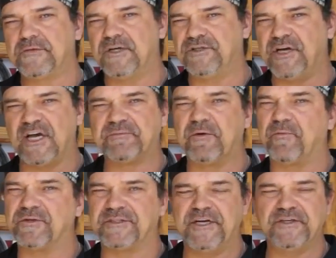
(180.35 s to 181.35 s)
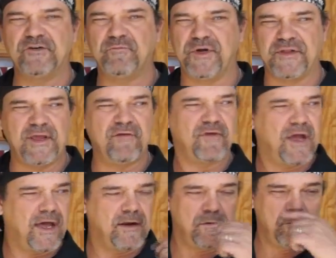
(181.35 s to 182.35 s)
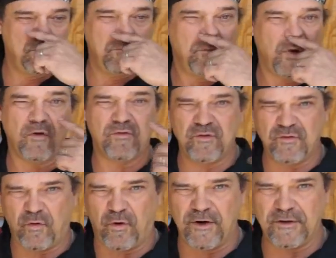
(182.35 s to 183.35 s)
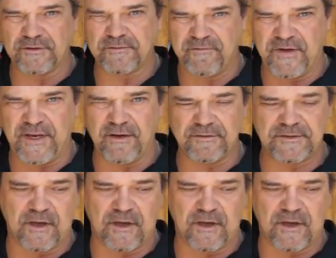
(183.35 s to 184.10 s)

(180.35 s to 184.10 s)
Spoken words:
adjustment procedure, but they've got both tutorials, videos